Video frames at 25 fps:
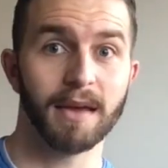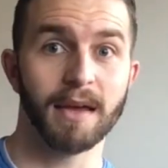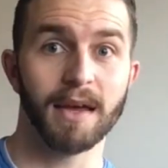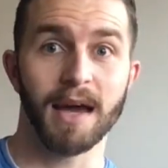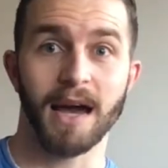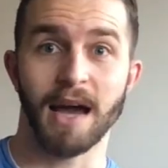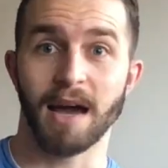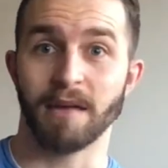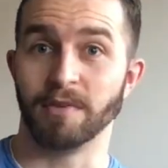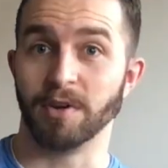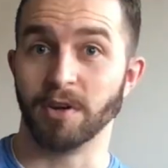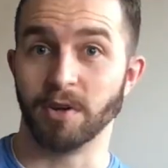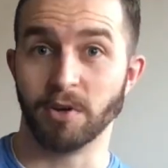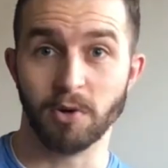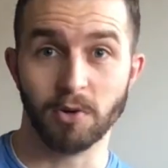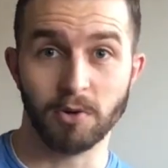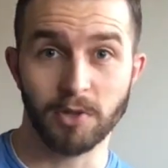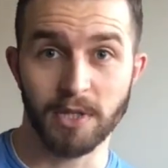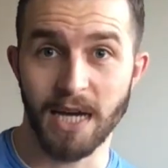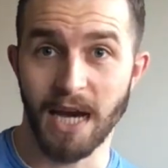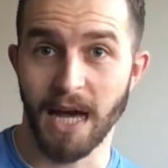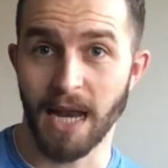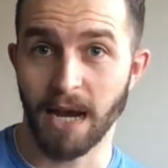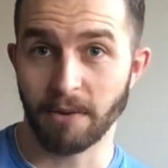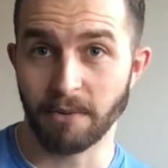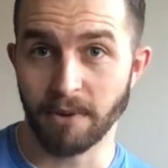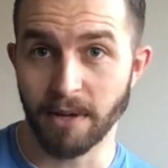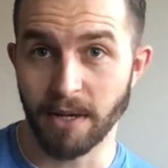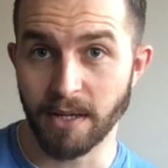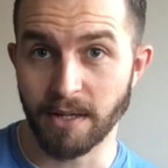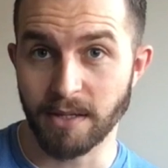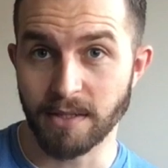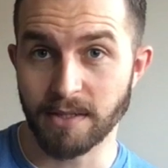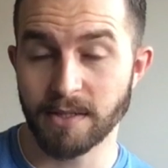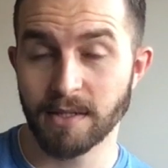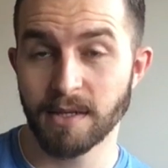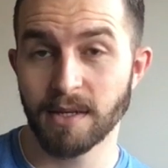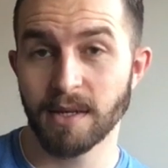having good
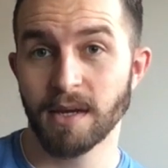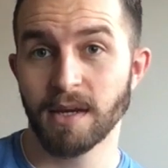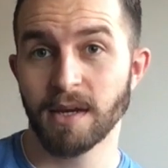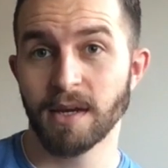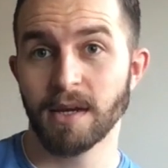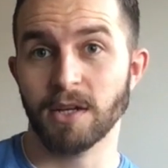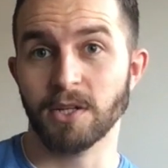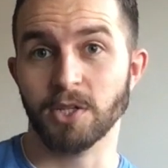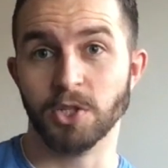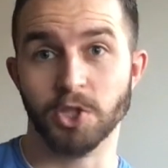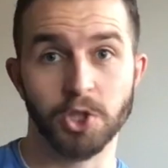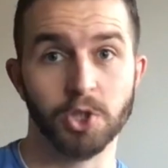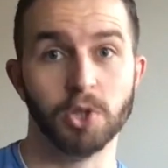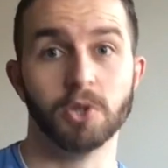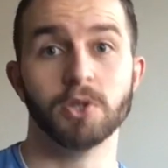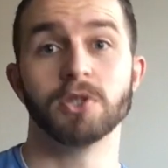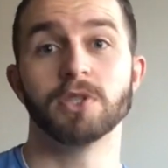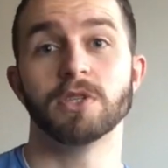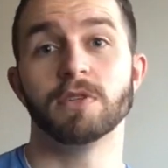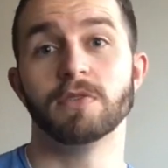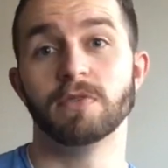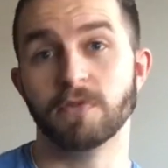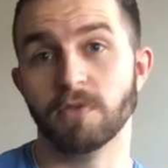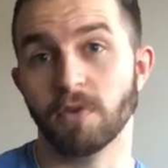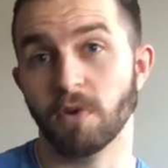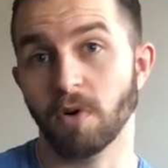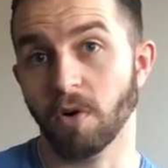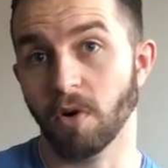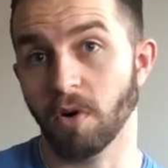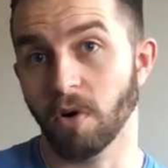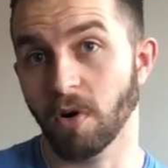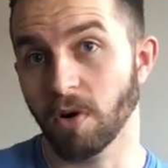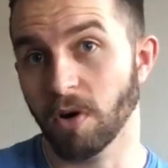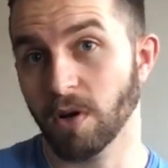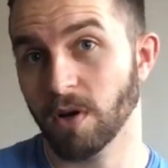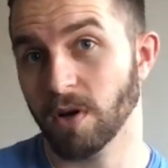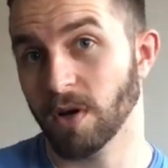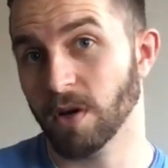calories just
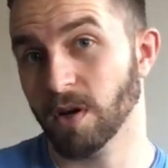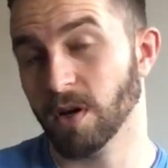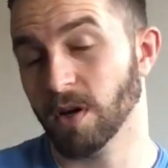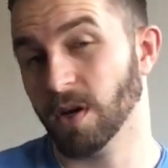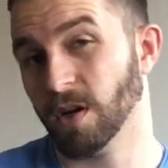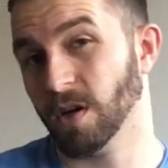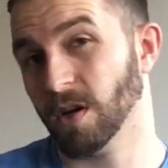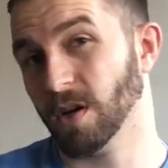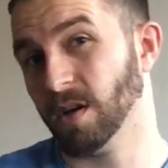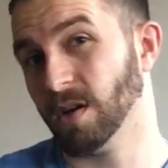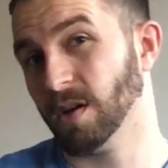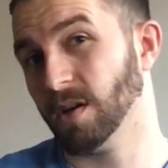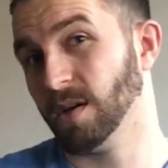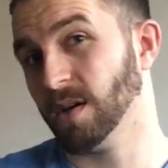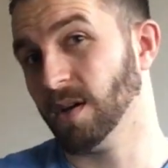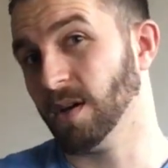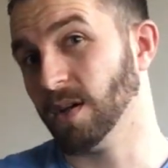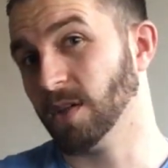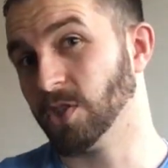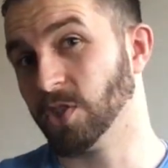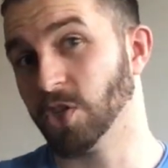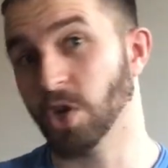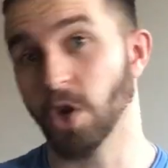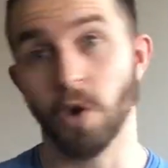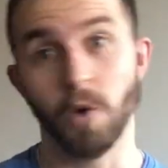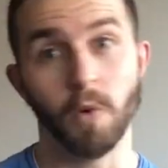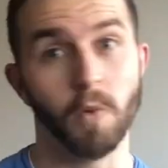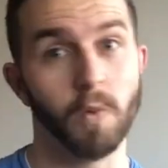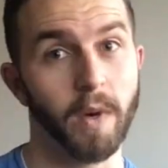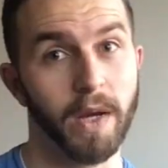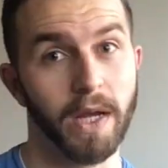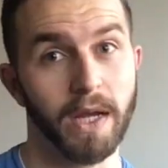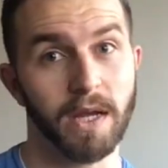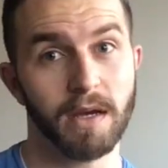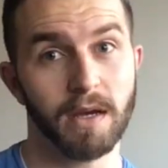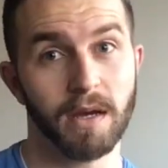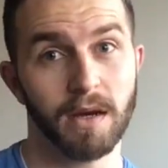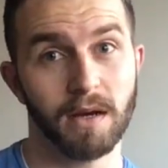for a
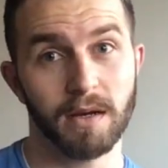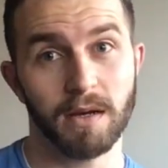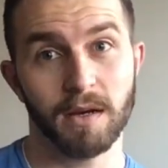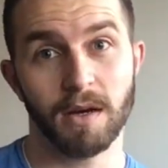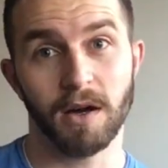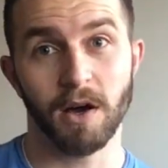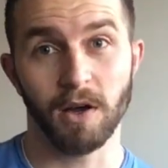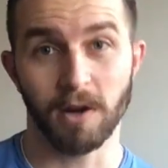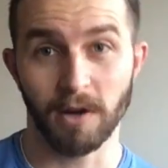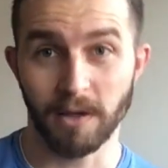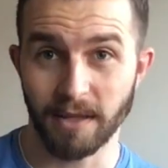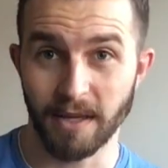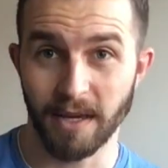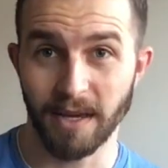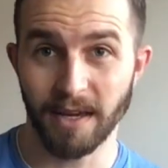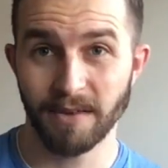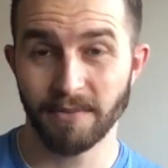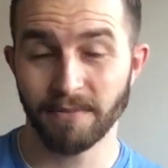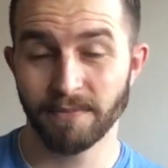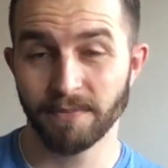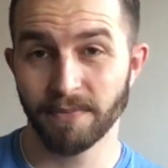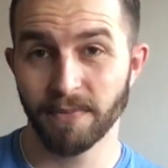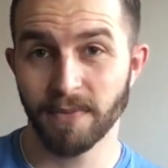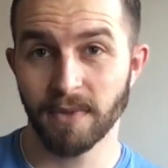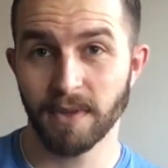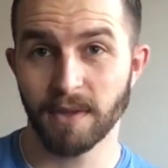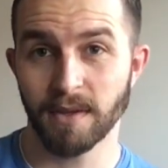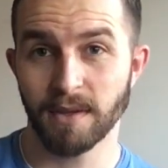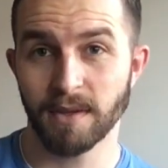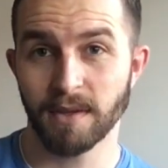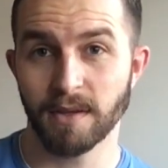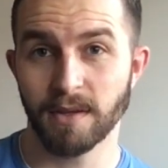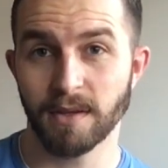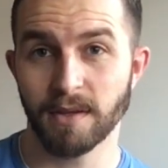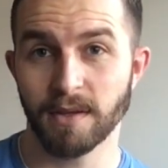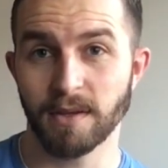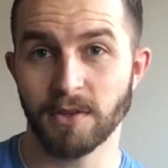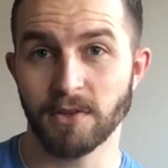2-week holiday.
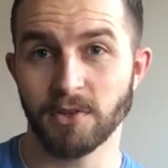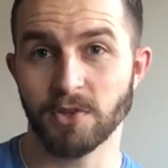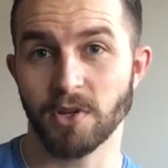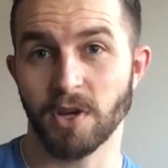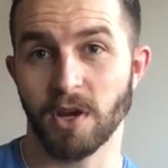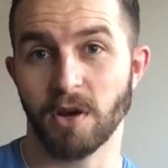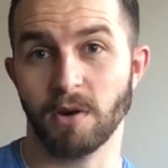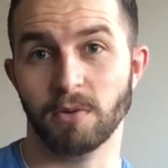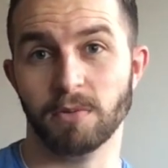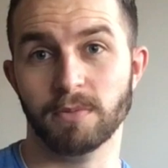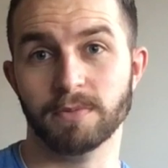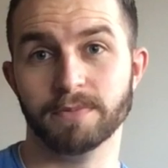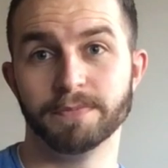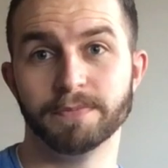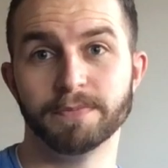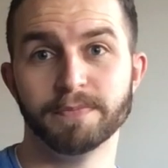So